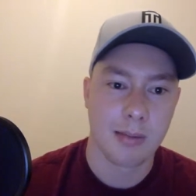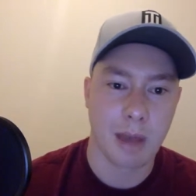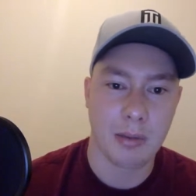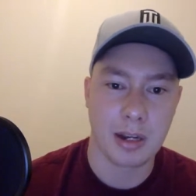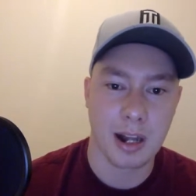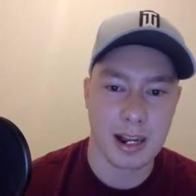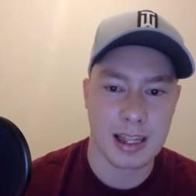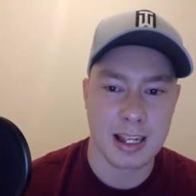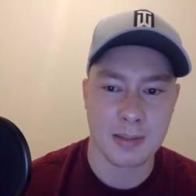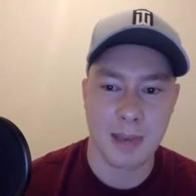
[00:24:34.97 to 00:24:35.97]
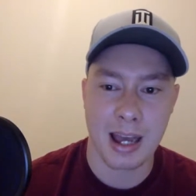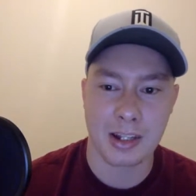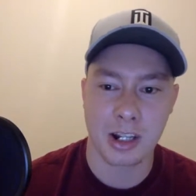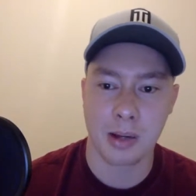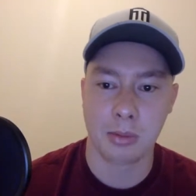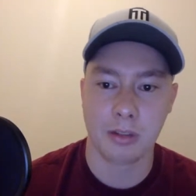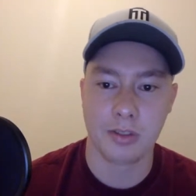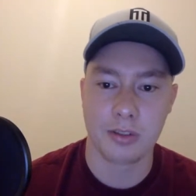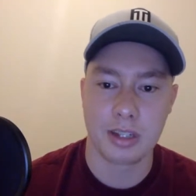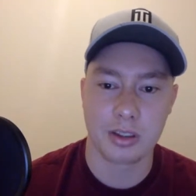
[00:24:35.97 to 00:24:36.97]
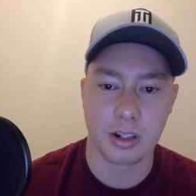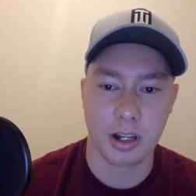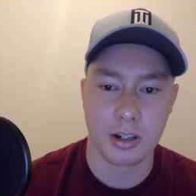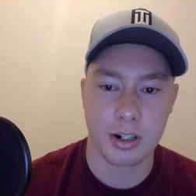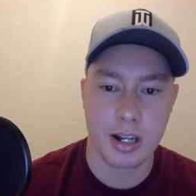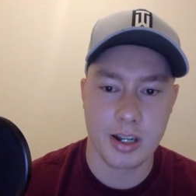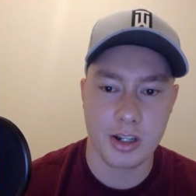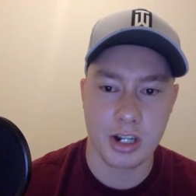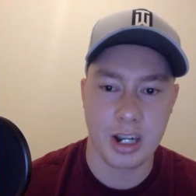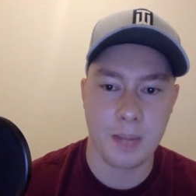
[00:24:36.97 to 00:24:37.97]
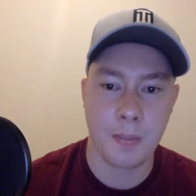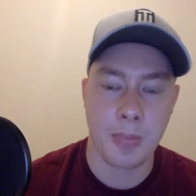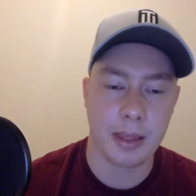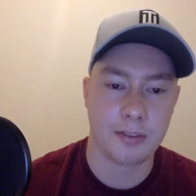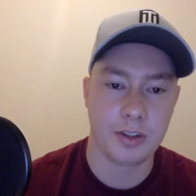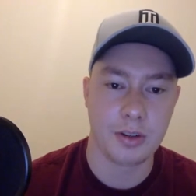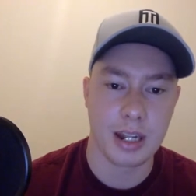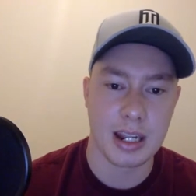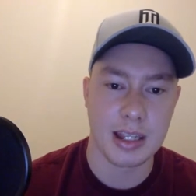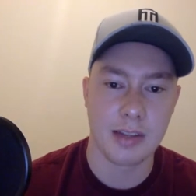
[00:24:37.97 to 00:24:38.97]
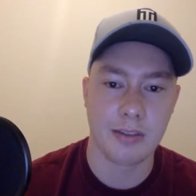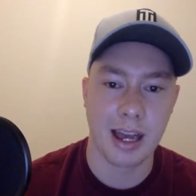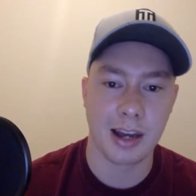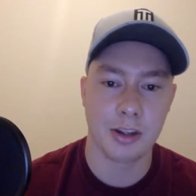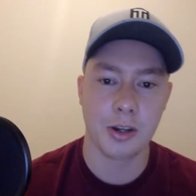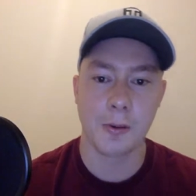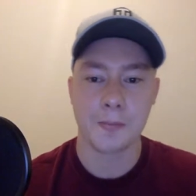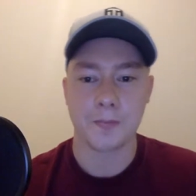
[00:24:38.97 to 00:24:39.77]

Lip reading: Maybe not in this matchup, but 5,300 is cheap if you need the value.